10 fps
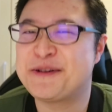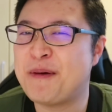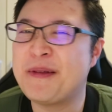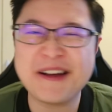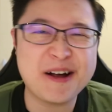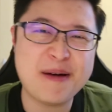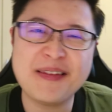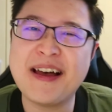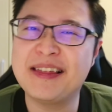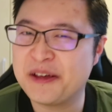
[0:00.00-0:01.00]
should probably talk
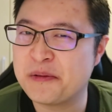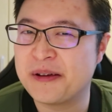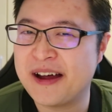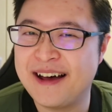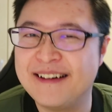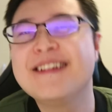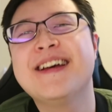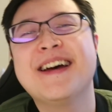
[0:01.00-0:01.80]
about that a little bit, huh?